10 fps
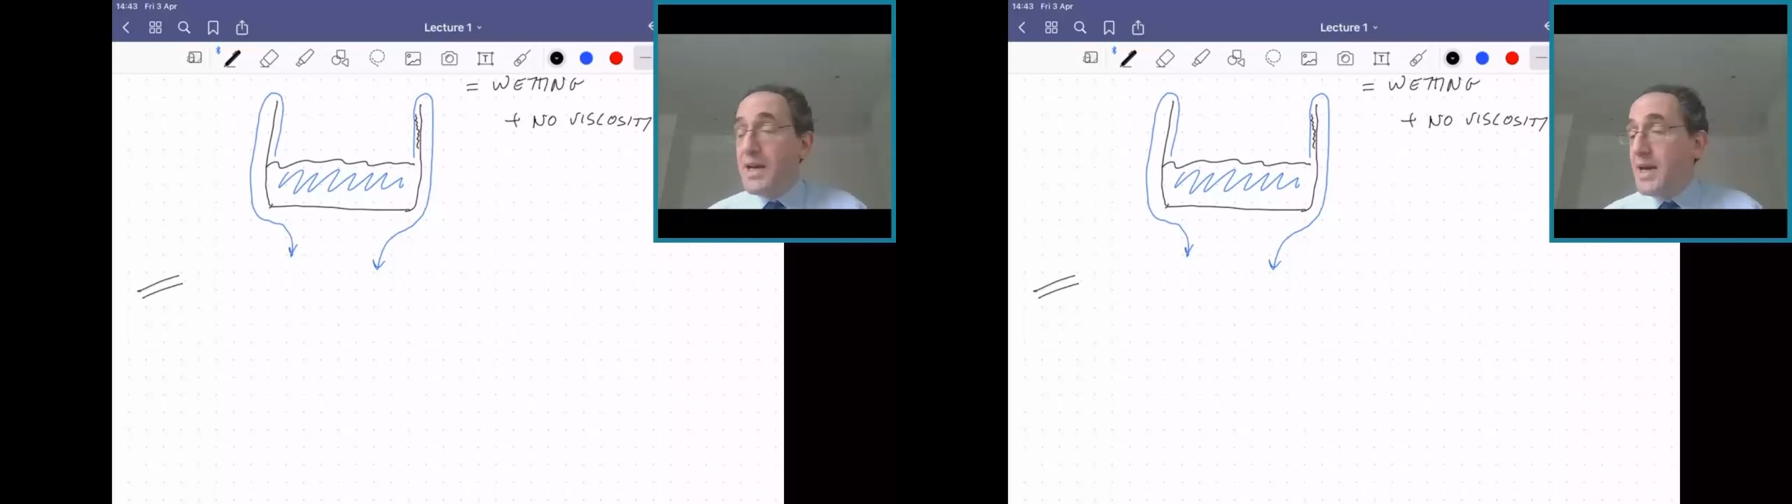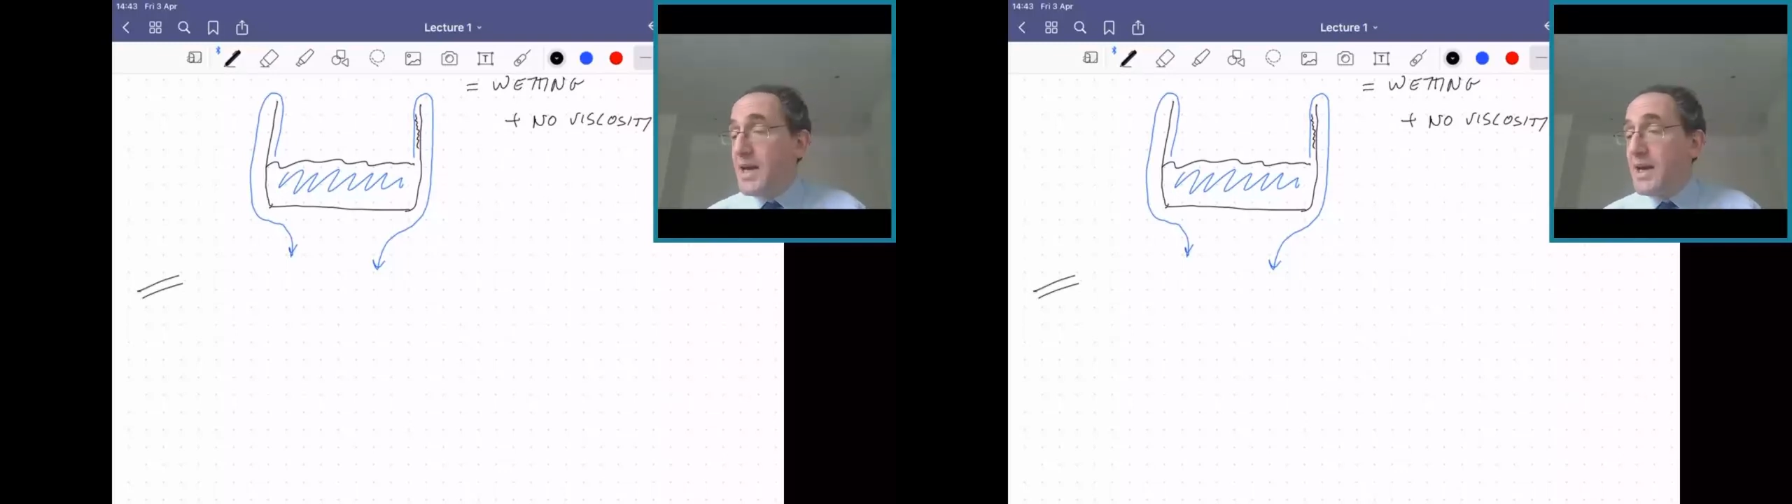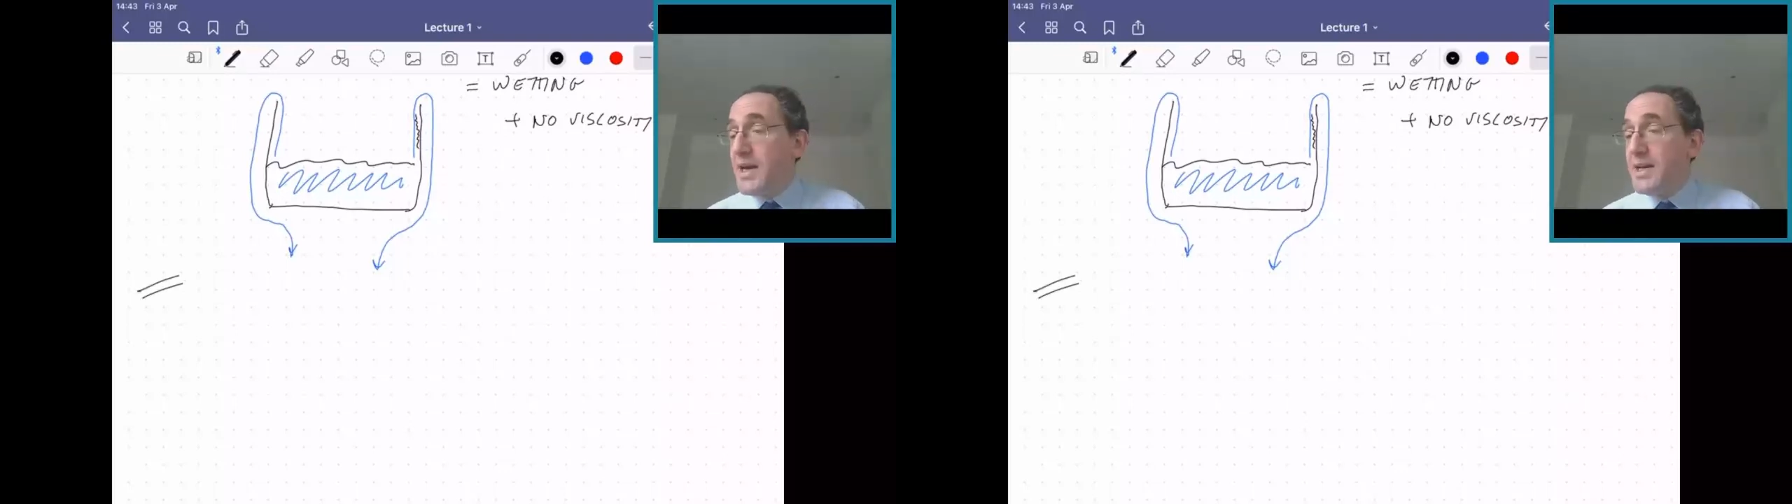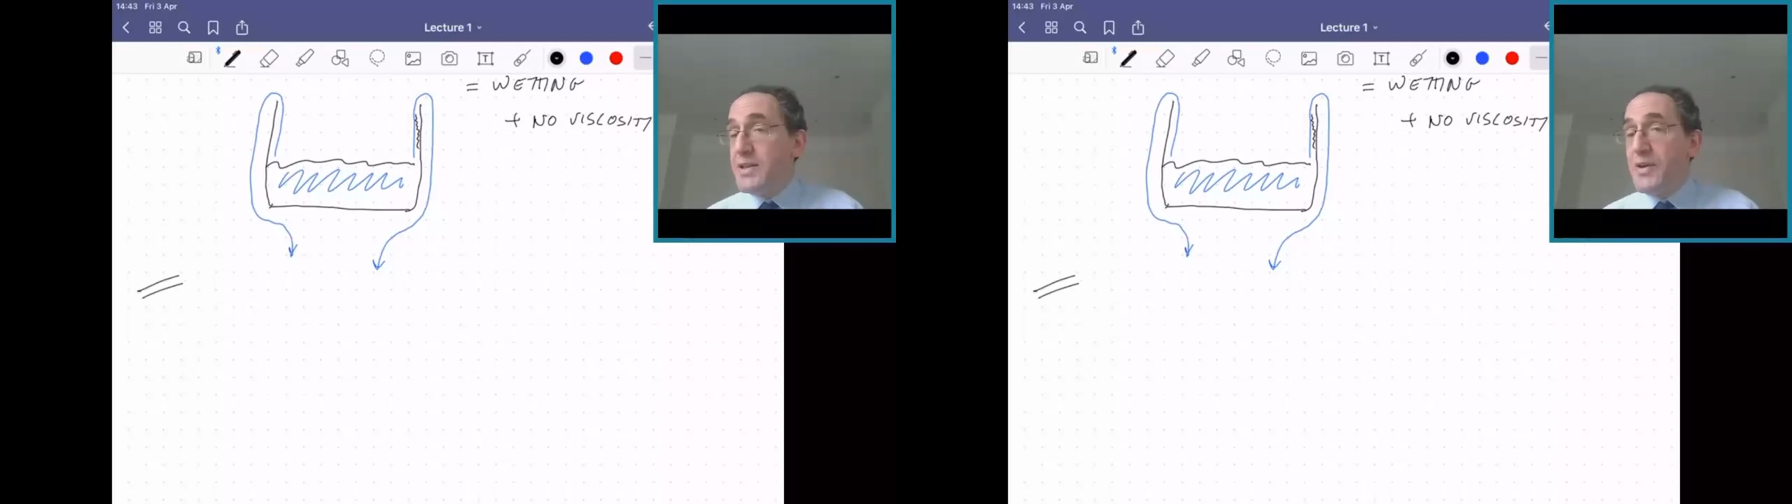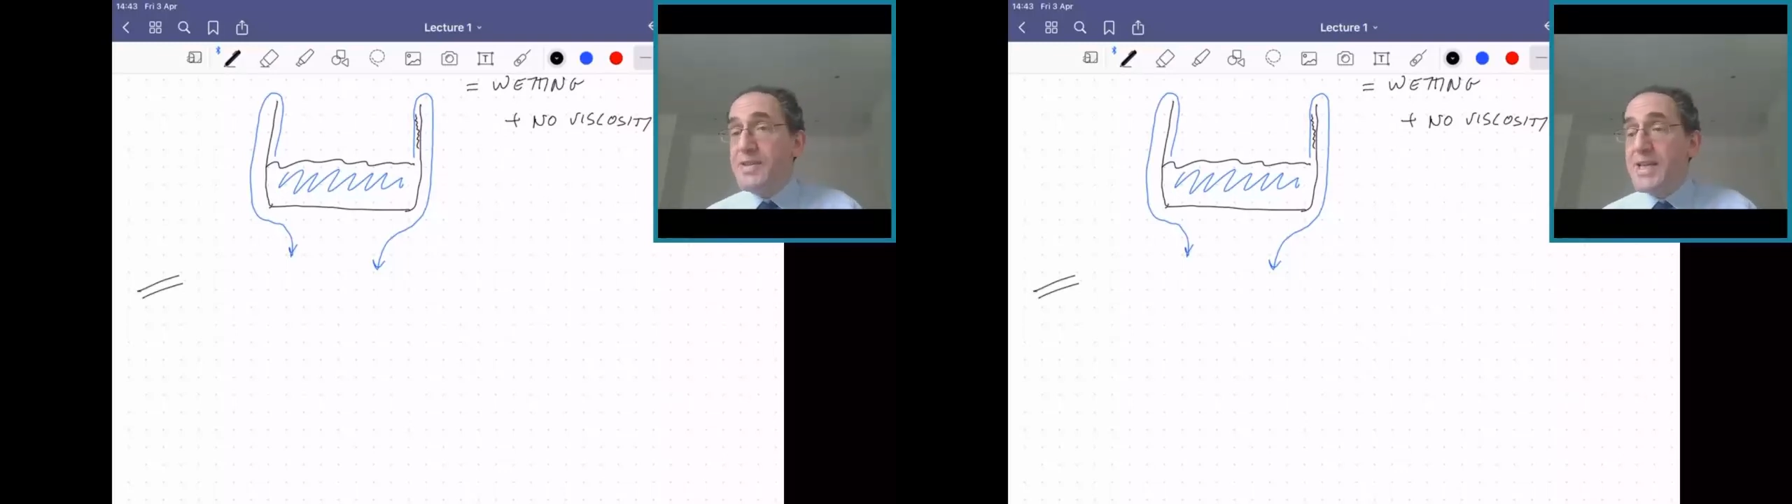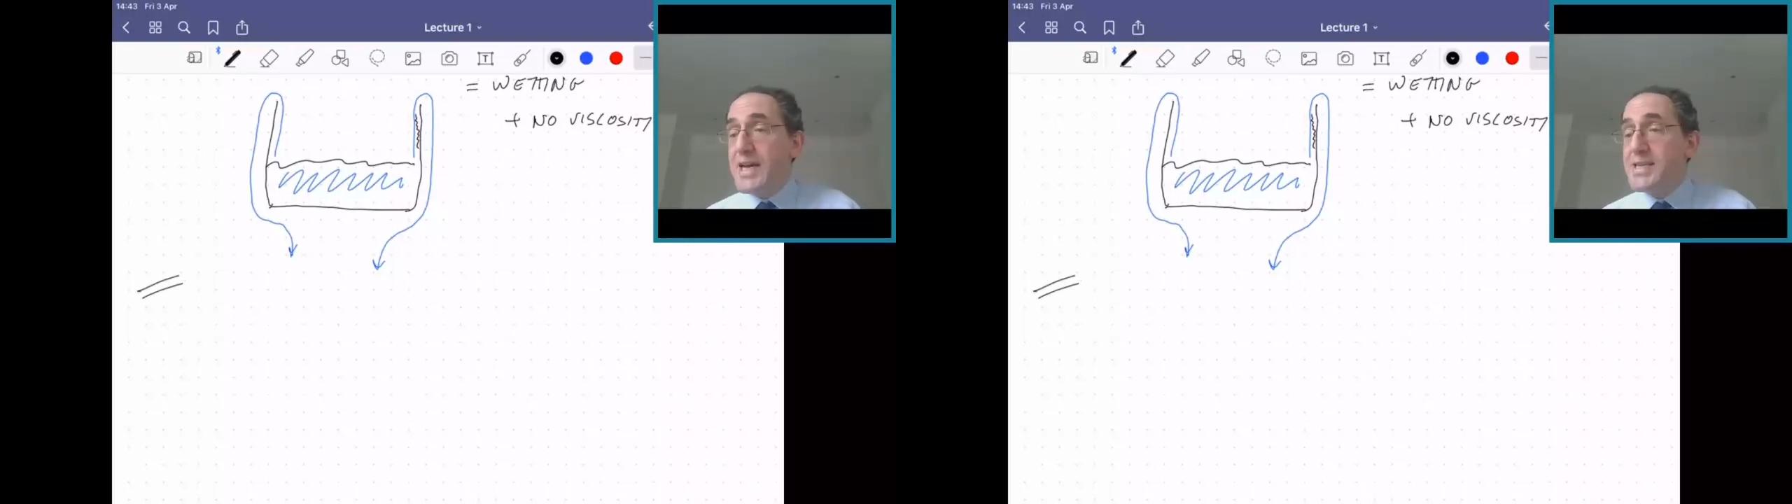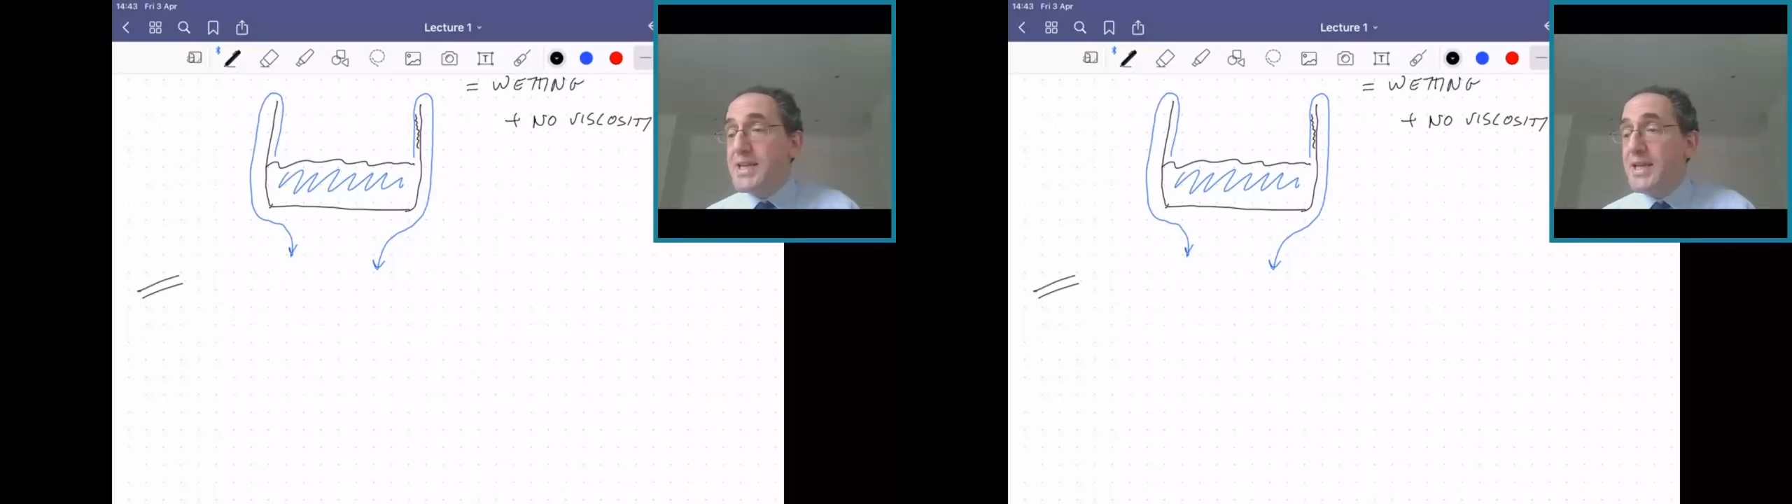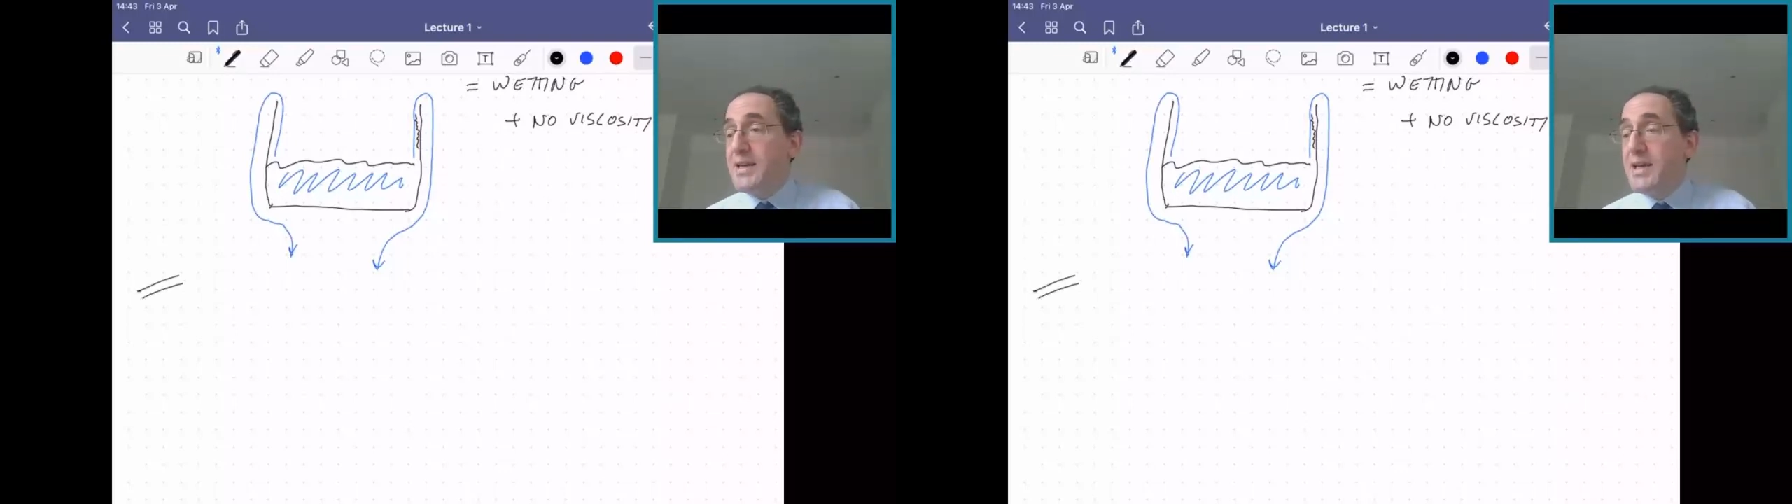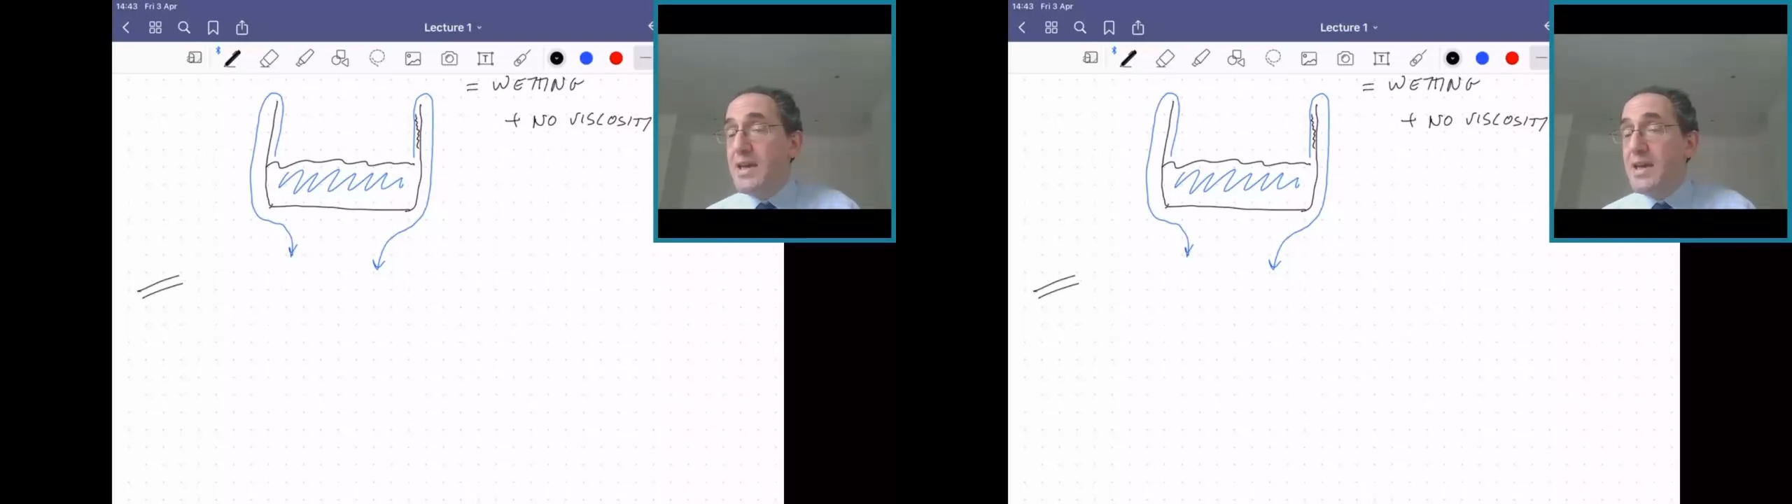no viscosity,